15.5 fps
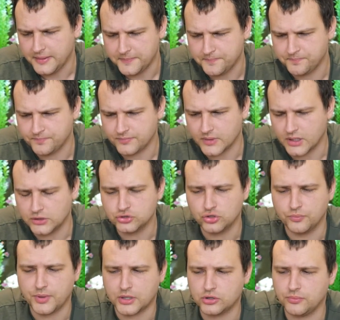
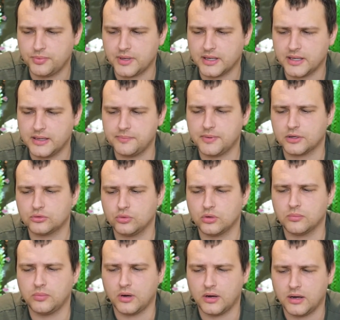super duper hyper
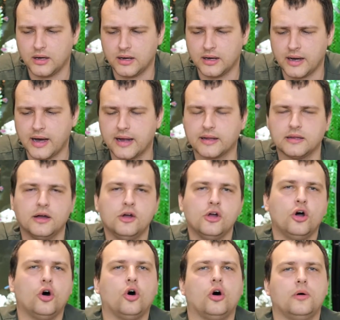turbo hard.
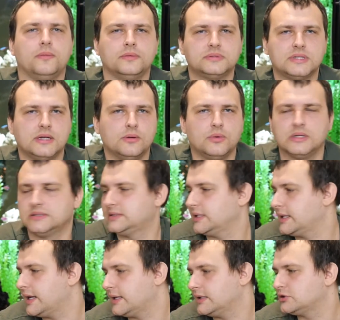Obviously, once
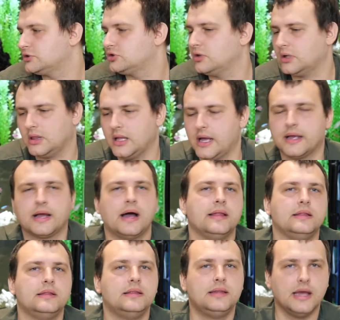again, it's not like I
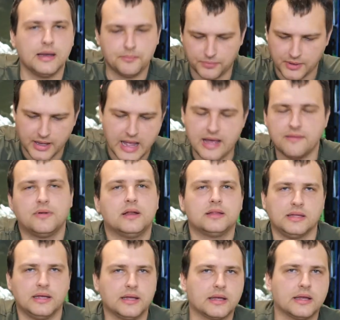dip
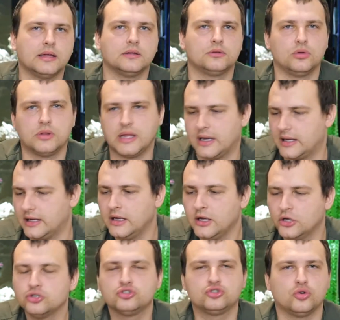everything into the
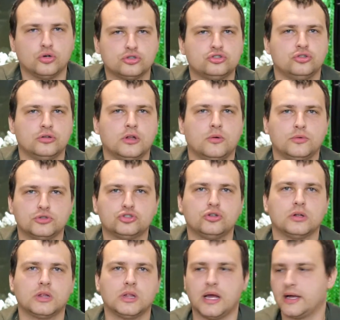sauce, you know, it's
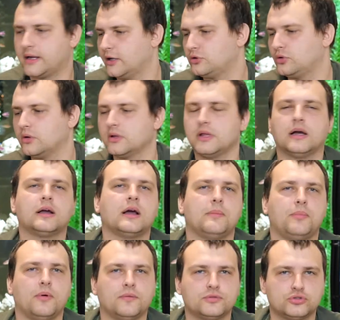not like I took the
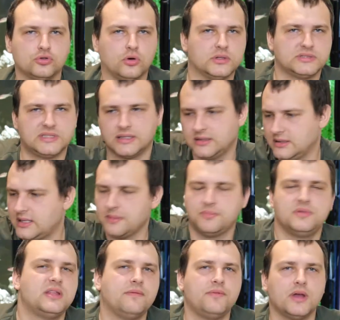cup of sauce and
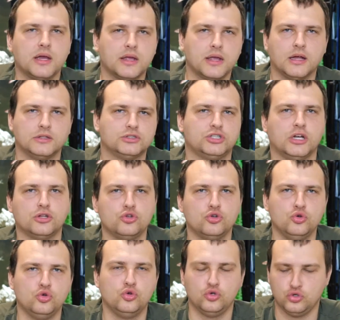dipped the wing and said,
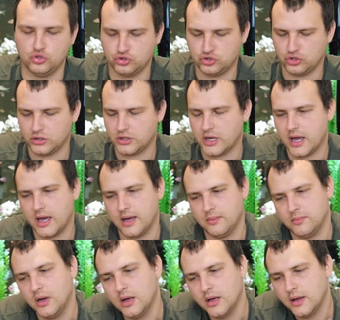easy game.